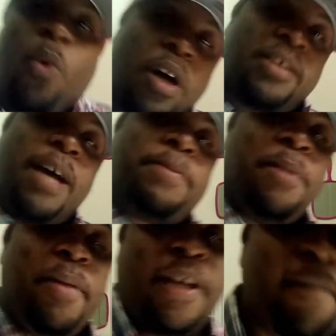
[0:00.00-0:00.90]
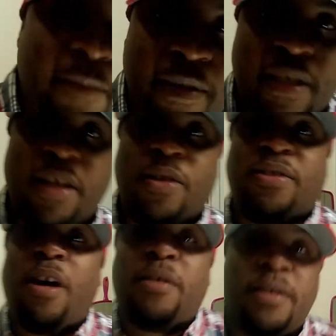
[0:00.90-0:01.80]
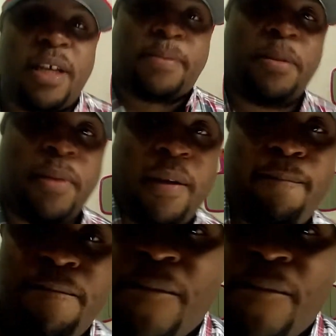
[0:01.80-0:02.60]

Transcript: walks up to me, you know, saunters up to me,